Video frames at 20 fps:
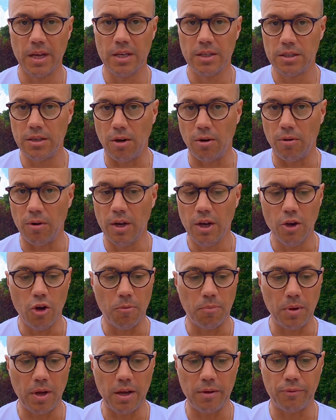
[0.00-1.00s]
So,
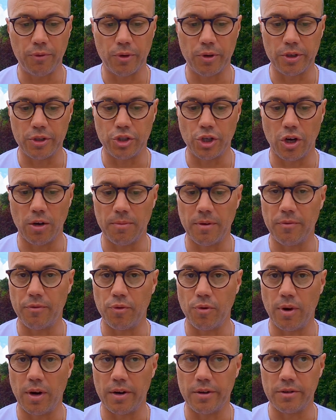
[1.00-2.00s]
apply for the job if
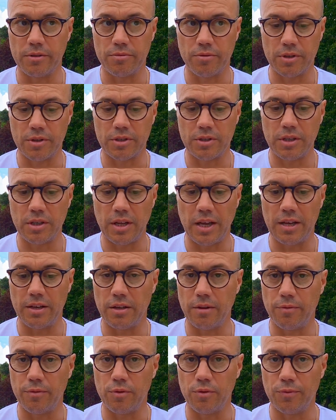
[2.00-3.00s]
you are interested and
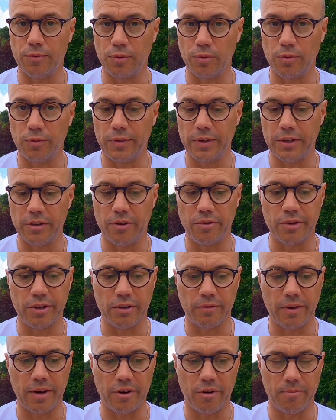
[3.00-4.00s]
if you fulfill the
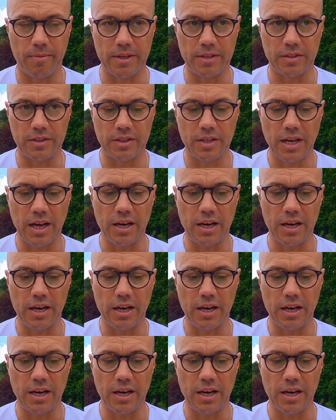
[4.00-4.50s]
requirements.